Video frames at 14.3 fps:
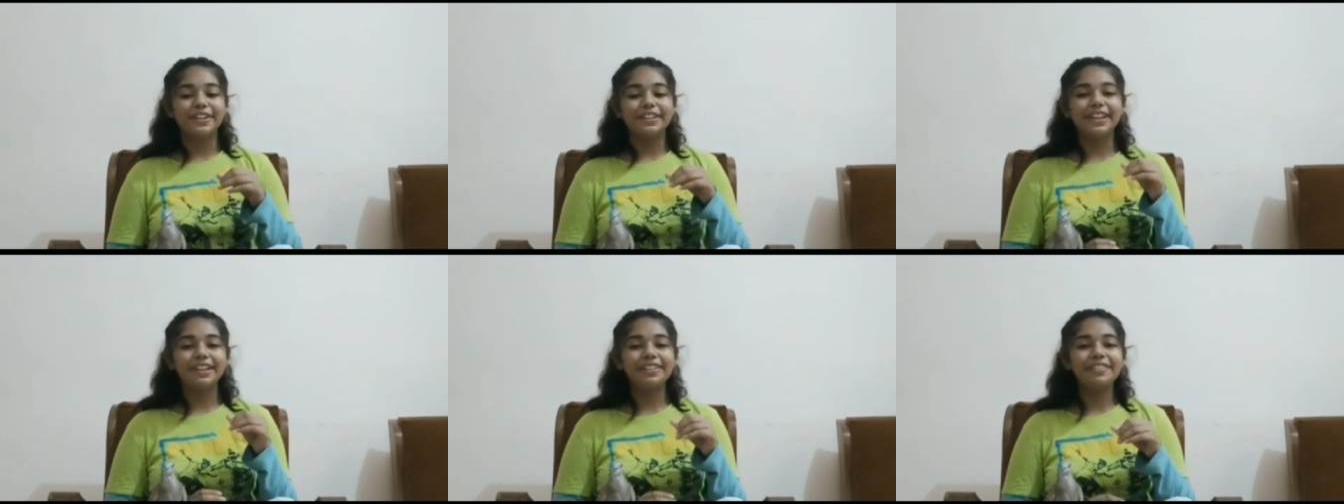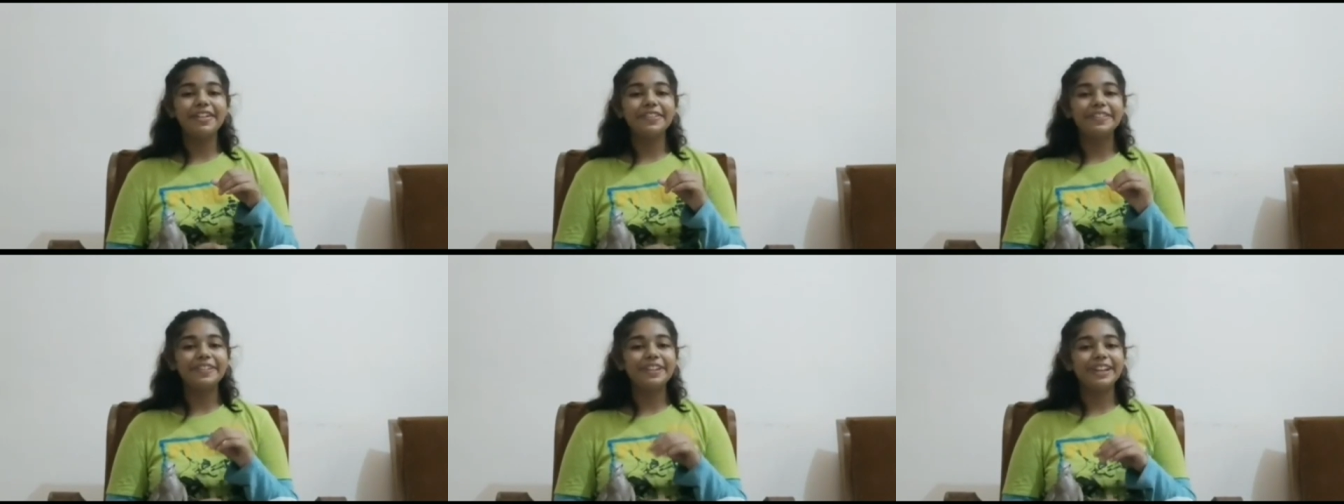they
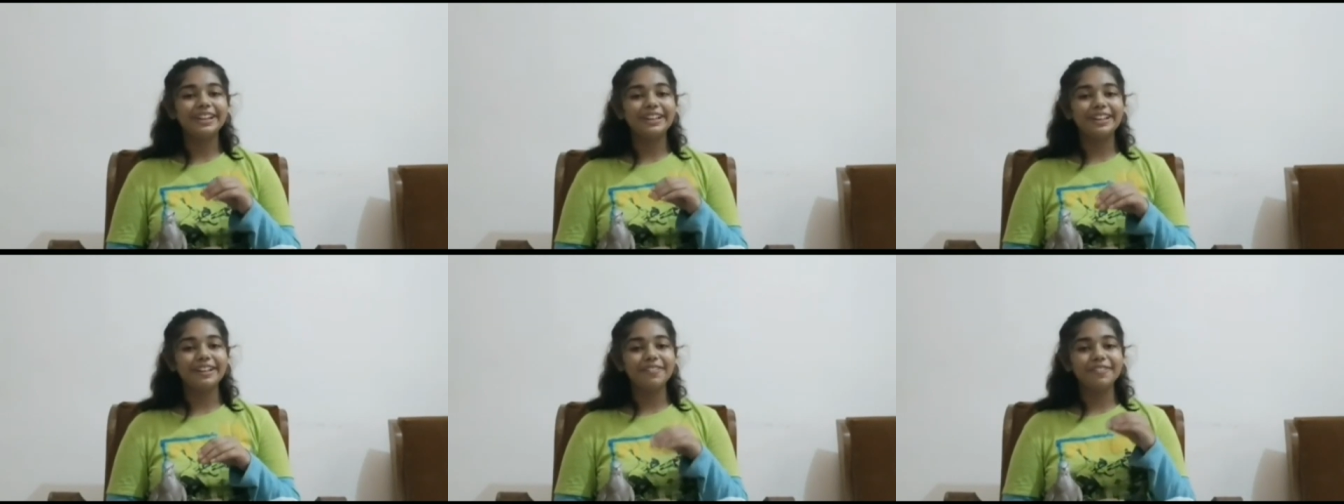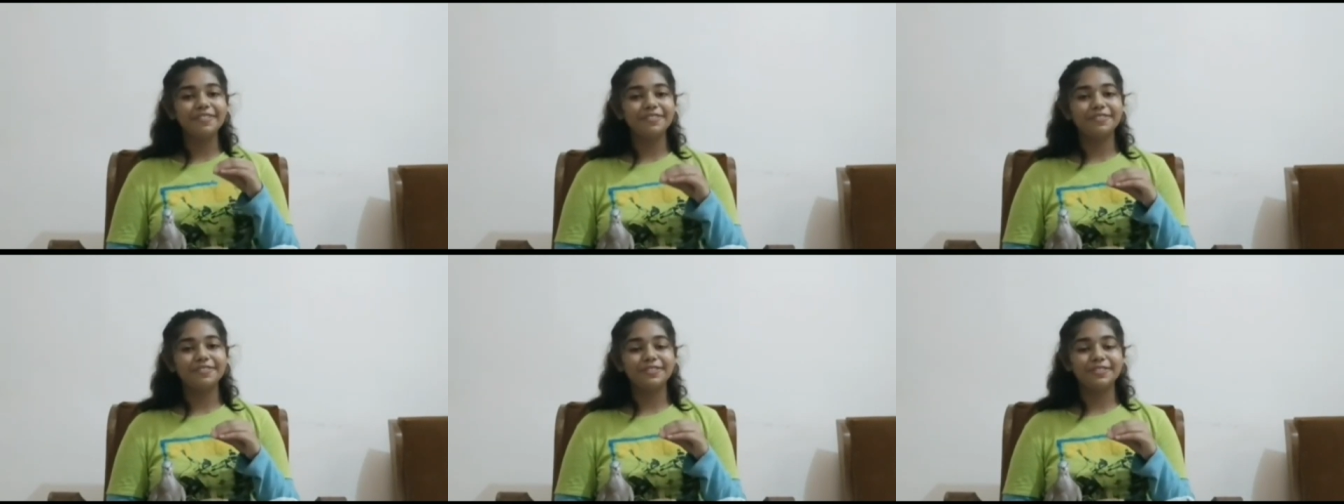want to eat the
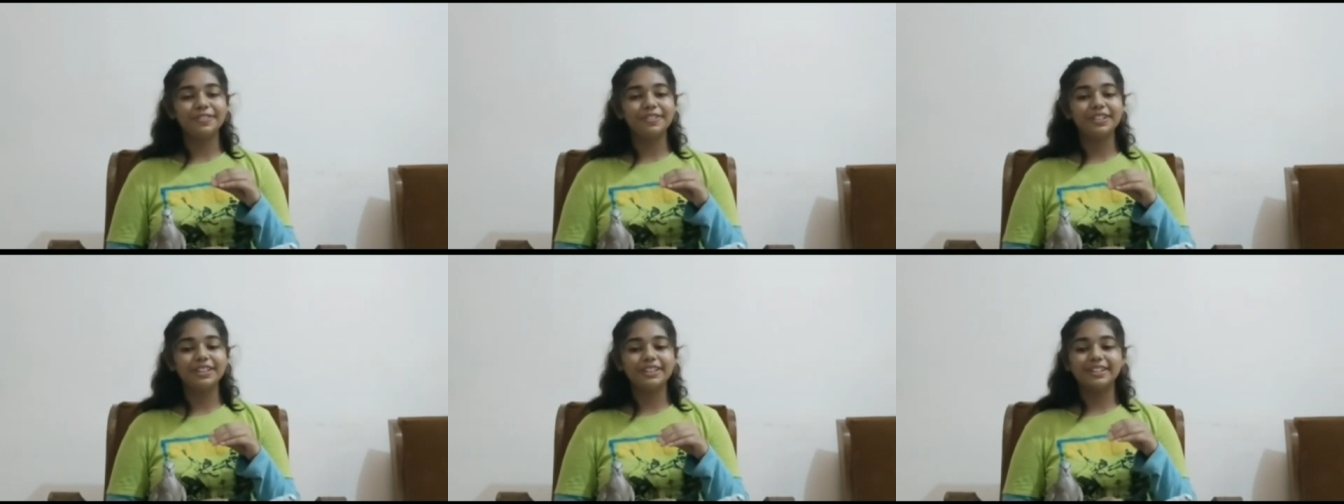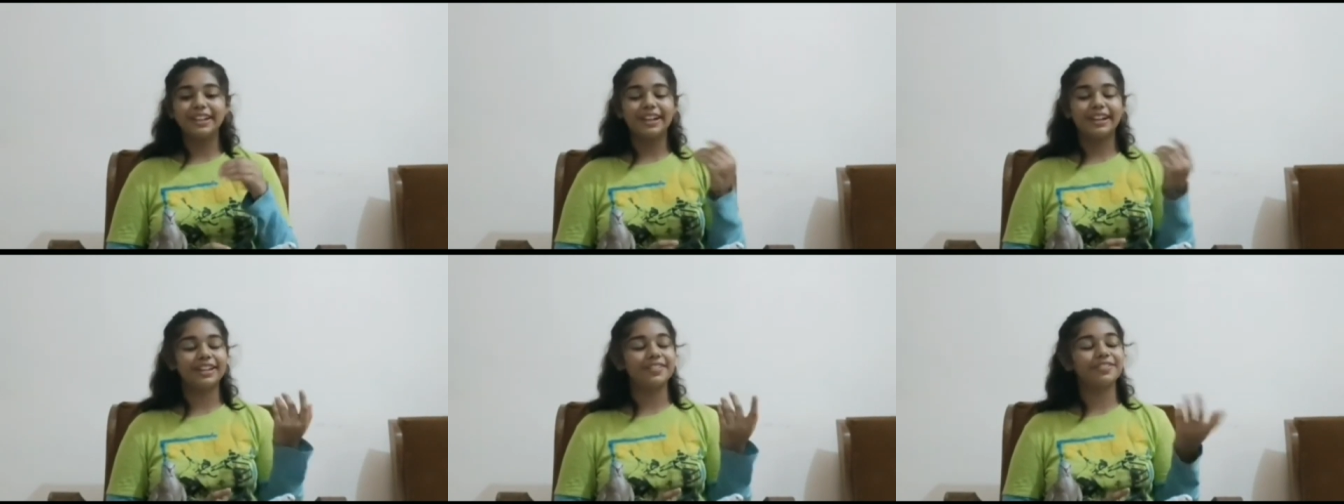food,
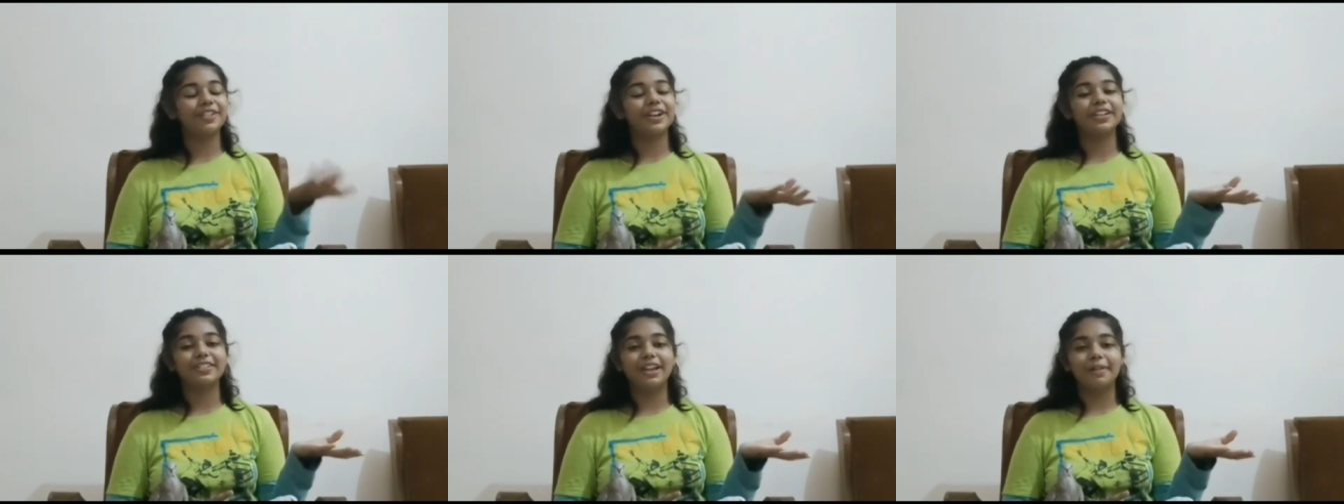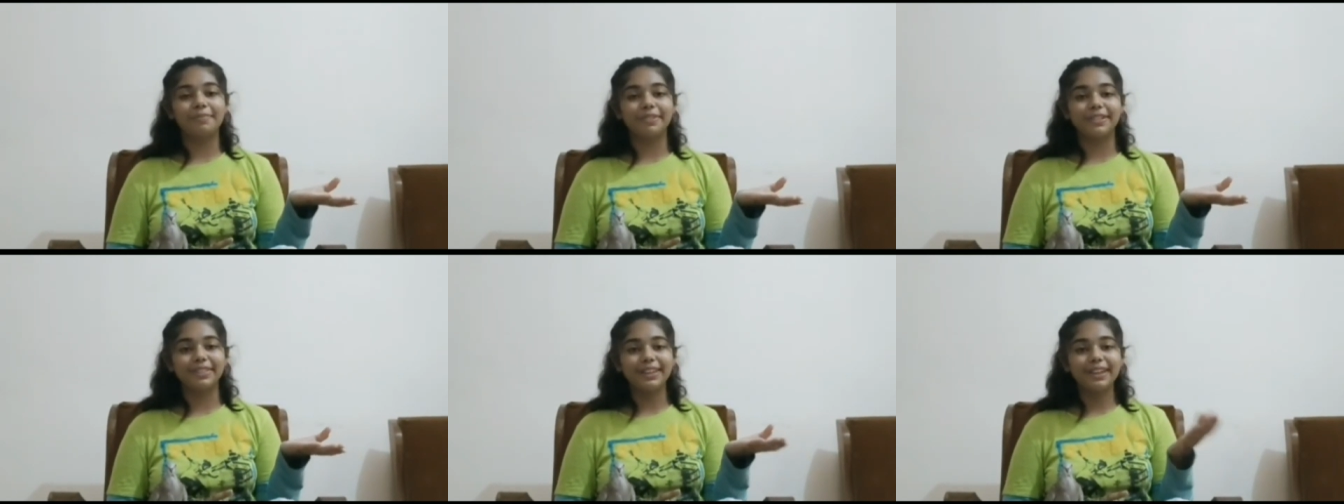like for
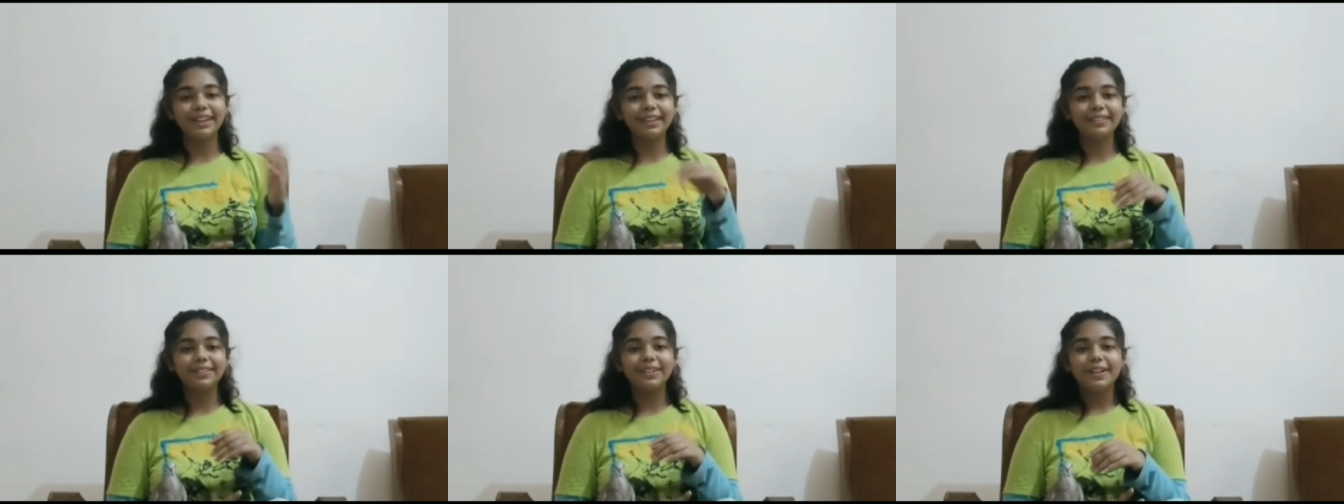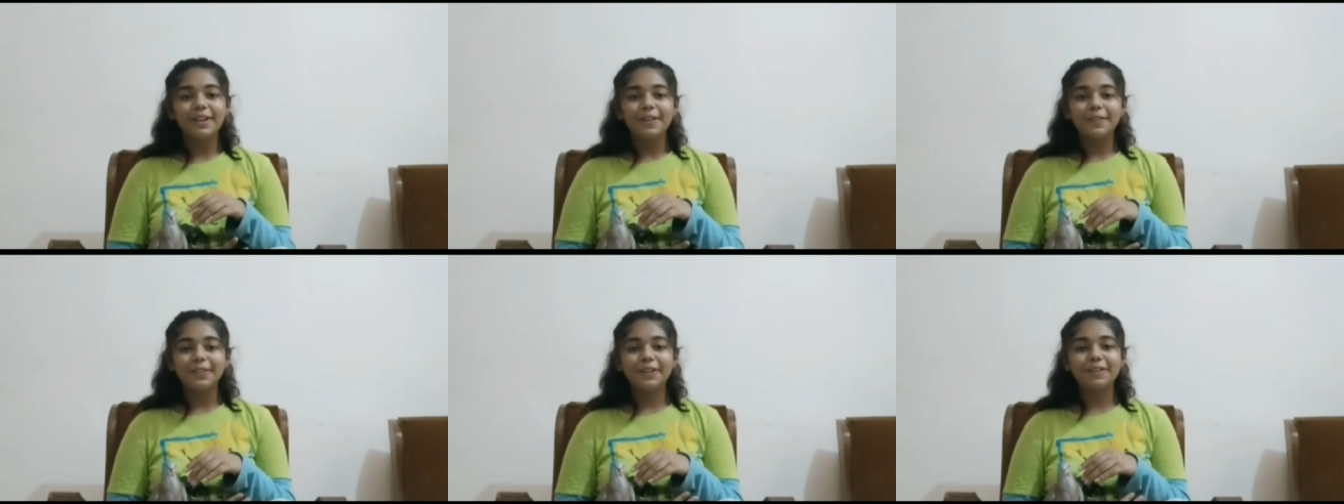example seed.
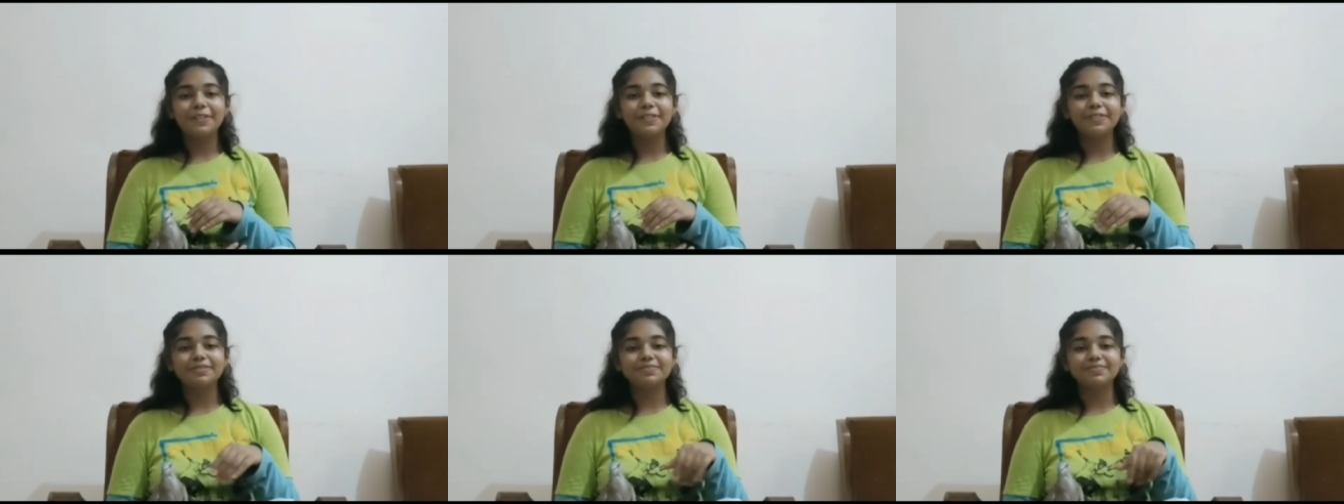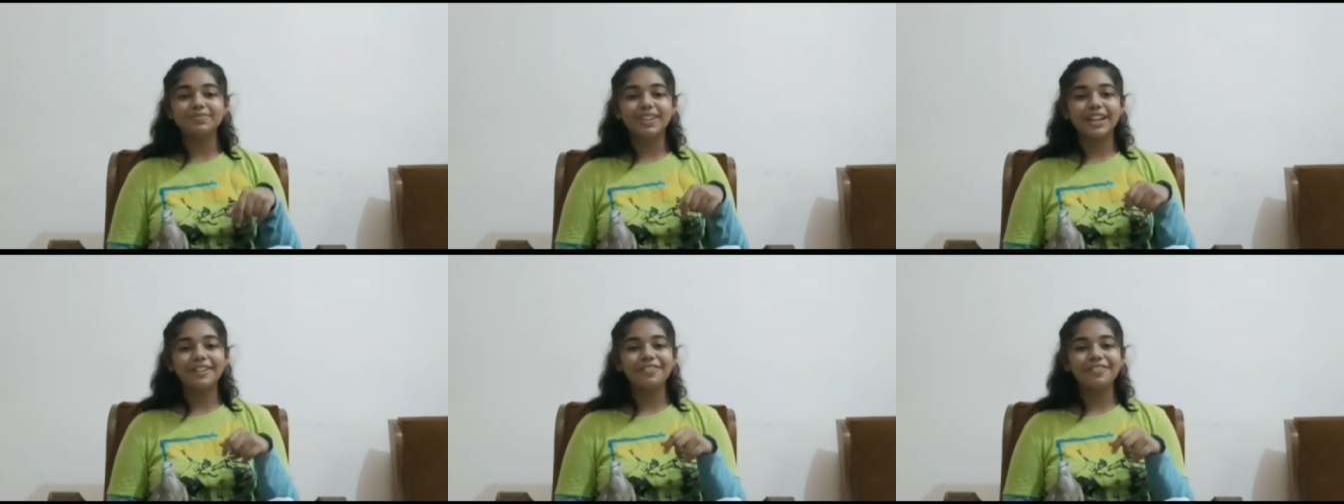So if